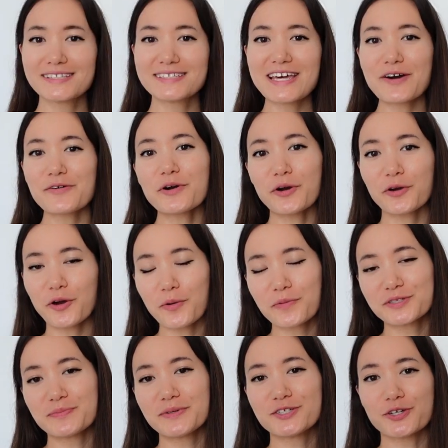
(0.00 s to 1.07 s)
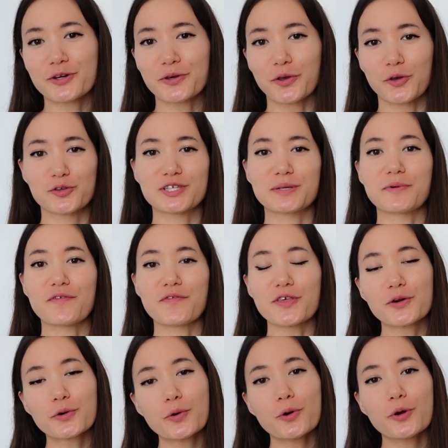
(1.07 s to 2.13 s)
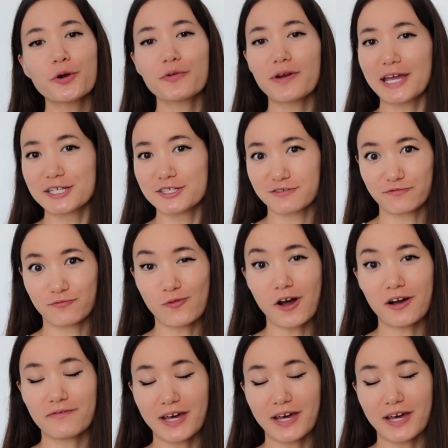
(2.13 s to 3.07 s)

Now I'm going to be showing you some of the core range of voile